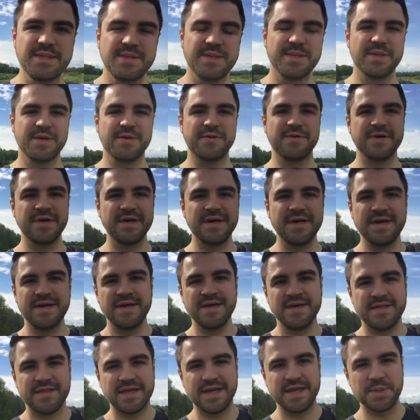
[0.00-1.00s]
So
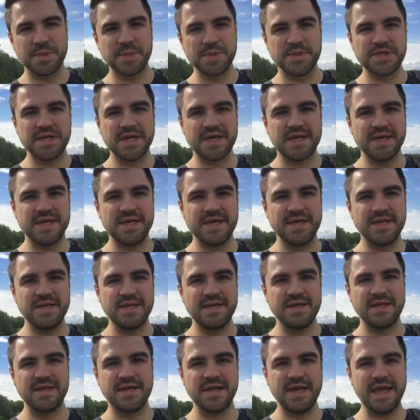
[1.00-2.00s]
thanks for checking
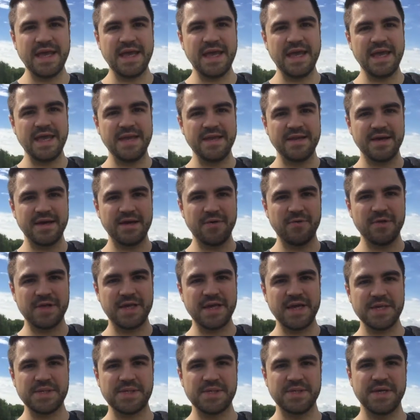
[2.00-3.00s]
in, and we'll
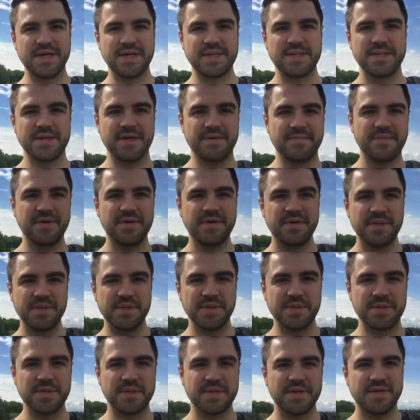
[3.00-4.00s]
catch you next time.
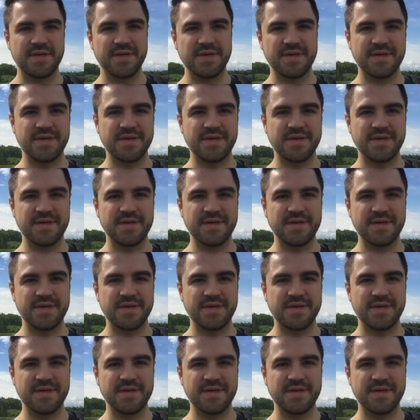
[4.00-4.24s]
Cheers.